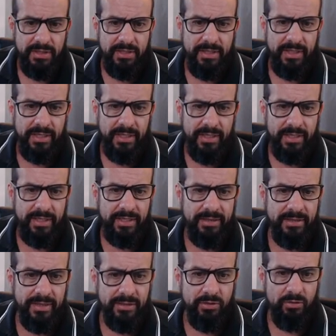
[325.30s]
And
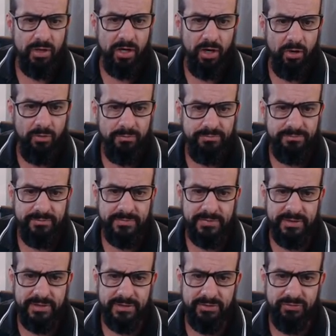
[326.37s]
then you call
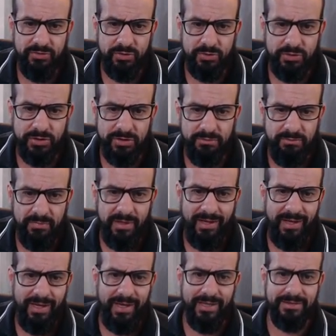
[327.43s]
this function
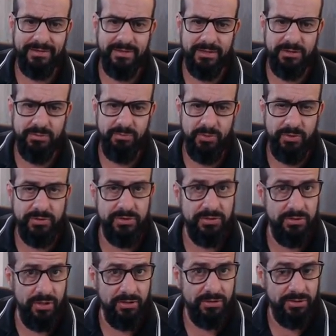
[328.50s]

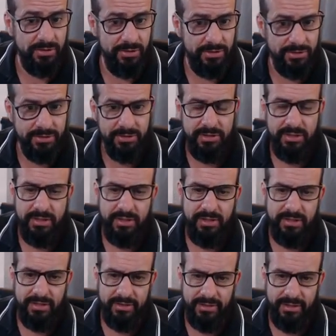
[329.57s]
assets.search,
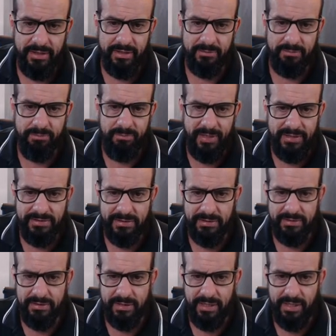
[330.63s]
that passing
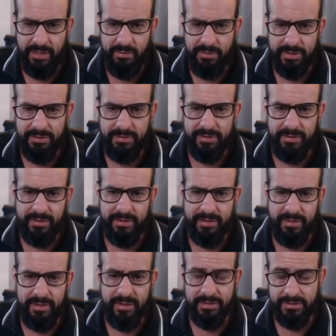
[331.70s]
the carry
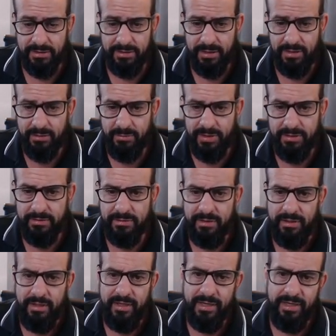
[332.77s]
as an argument.
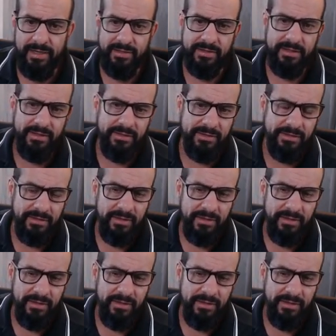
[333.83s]
And here